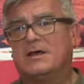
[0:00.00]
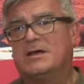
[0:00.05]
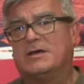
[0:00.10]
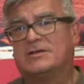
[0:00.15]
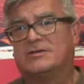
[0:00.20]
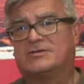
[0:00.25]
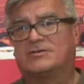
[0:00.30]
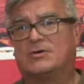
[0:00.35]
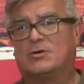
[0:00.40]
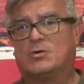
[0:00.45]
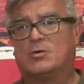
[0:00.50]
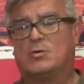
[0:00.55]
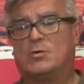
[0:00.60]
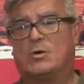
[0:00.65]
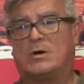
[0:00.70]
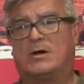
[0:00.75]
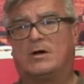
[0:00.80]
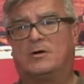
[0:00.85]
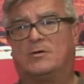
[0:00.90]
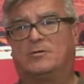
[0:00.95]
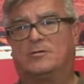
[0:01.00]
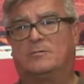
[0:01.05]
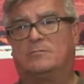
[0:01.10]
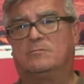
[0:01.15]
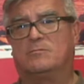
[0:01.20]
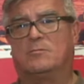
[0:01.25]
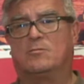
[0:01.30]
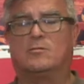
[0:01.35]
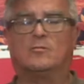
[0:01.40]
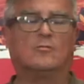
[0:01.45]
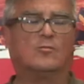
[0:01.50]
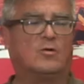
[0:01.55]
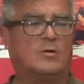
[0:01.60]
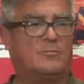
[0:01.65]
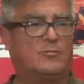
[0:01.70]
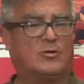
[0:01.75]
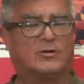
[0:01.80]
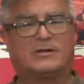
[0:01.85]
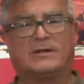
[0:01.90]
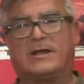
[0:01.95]
So we
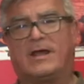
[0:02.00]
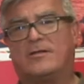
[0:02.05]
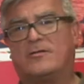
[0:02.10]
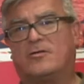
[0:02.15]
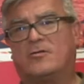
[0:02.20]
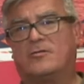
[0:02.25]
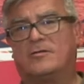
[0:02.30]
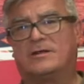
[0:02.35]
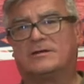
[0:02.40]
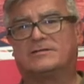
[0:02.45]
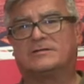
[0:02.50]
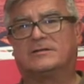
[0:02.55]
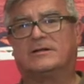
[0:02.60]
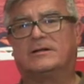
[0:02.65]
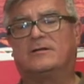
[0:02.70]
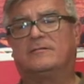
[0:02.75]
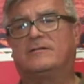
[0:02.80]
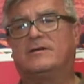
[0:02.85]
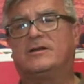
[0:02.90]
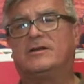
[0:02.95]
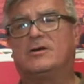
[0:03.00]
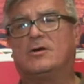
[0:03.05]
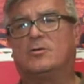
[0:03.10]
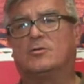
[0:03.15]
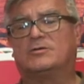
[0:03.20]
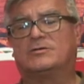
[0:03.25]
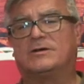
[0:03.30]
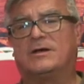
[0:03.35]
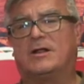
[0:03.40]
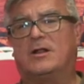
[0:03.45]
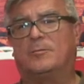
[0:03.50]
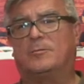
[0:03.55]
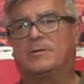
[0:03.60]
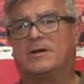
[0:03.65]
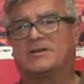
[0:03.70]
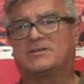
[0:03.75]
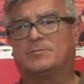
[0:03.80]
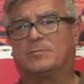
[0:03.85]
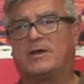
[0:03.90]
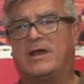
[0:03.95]
put together this little video to help
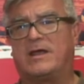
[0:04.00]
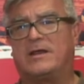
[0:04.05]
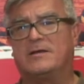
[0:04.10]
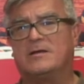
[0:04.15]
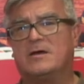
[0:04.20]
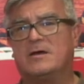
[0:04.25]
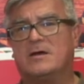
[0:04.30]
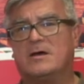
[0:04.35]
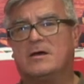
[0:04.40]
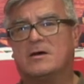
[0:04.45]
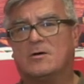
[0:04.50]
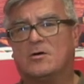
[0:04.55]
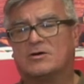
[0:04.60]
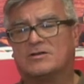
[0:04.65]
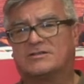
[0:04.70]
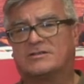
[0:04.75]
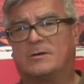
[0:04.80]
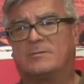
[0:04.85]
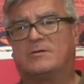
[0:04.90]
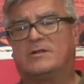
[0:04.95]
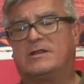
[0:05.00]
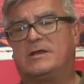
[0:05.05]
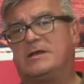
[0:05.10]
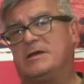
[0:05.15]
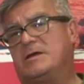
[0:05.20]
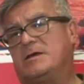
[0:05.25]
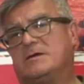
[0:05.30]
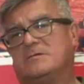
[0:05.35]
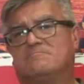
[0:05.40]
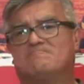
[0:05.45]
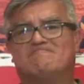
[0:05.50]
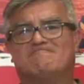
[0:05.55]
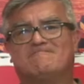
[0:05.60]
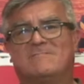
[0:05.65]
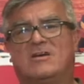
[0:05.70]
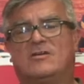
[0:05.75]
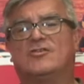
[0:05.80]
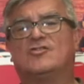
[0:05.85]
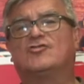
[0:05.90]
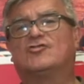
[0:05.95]
explain some of the
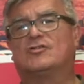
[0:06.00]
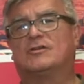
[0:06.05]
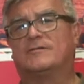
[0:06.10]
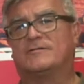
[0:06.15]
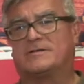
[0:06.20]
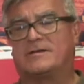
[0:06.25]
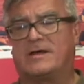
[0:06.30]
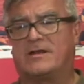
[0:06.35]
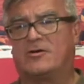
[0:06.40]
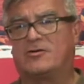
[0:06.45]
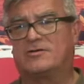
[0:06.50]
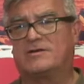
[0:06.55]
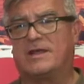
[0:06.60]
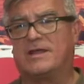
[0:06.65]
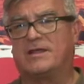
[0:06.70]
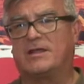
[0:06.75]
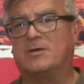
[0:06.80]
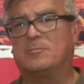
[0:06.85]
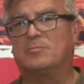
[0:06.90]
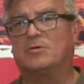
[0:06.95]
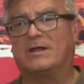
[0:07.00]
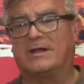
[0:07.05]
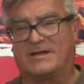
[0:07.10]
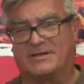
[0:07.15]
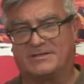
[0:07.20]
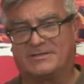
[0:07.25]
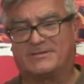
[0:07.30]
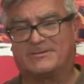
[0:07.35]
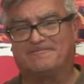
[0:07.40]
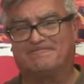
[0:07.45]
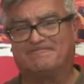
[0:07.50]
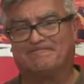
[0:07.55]
initiatives that are taking place.